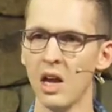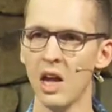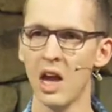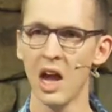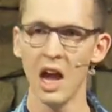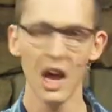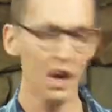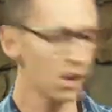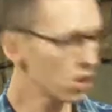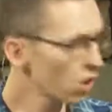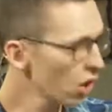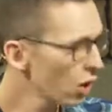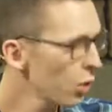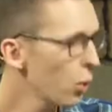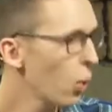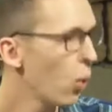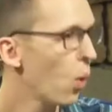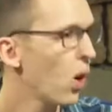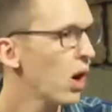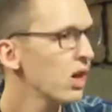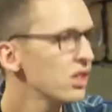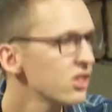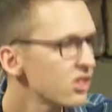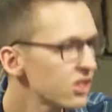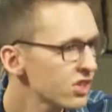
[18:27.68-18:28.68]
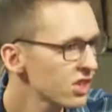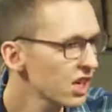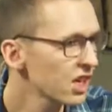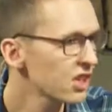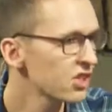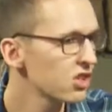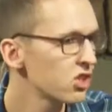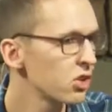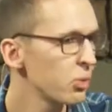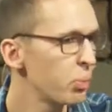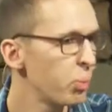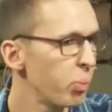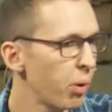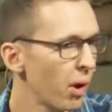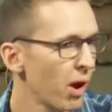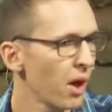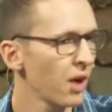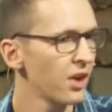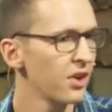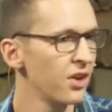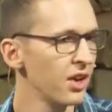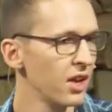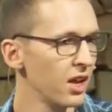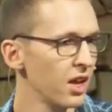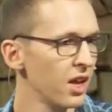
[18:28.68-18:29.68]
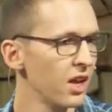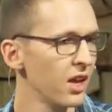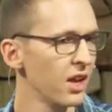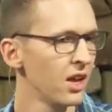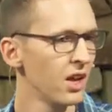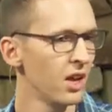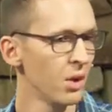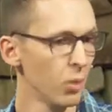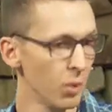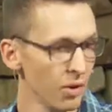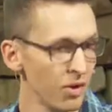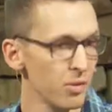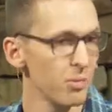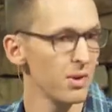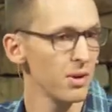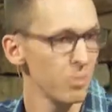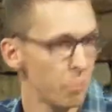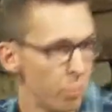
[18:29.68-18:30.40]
And God wants us to partner with him in